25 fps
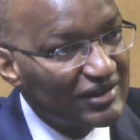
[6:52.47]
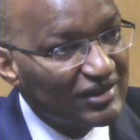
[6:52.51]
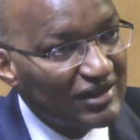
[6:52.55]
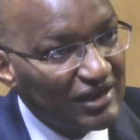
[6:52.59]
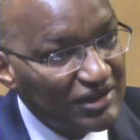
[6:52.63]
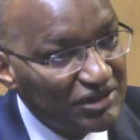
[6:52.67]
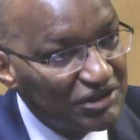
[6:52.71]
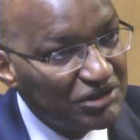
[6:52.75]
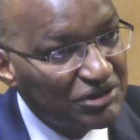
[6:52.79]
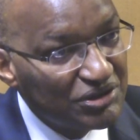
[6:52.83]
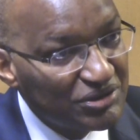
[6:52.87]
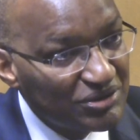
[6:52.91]
their
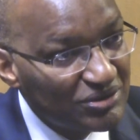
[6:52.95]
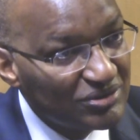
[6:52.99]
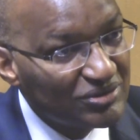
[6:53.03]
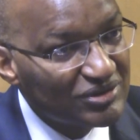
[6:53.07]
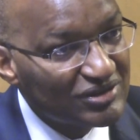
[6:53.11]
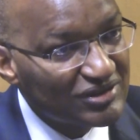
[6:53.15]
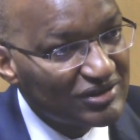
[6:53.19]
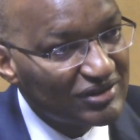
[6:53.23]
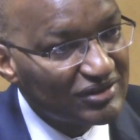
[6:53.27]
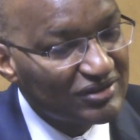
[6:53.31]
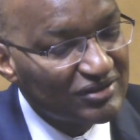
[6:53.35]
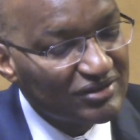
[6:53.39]

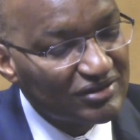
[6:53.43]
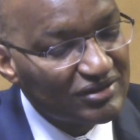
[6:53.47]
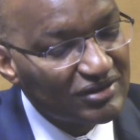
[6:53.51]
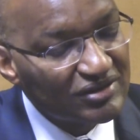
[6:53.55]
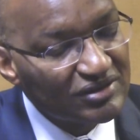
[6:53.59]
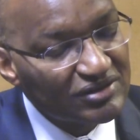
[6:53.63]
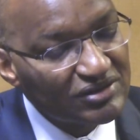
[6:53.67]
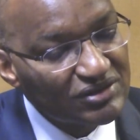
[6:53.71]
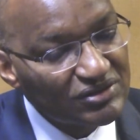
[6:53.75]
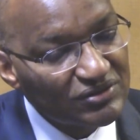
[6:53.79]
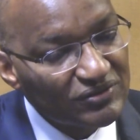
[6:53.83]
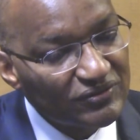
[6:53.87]
issues
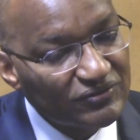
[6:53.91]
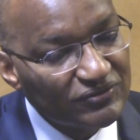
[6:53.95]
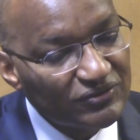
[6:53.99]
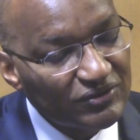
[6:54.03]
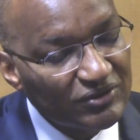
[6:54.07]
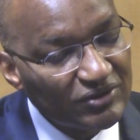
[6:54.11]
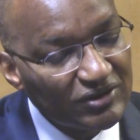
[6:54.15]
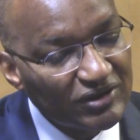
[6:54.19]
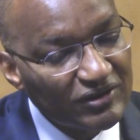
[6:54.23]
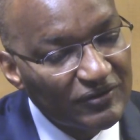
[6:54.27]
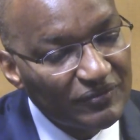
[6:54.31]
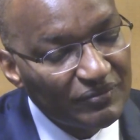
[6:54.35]
and so
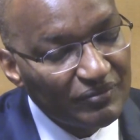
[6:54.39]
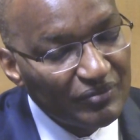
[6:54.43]
forth.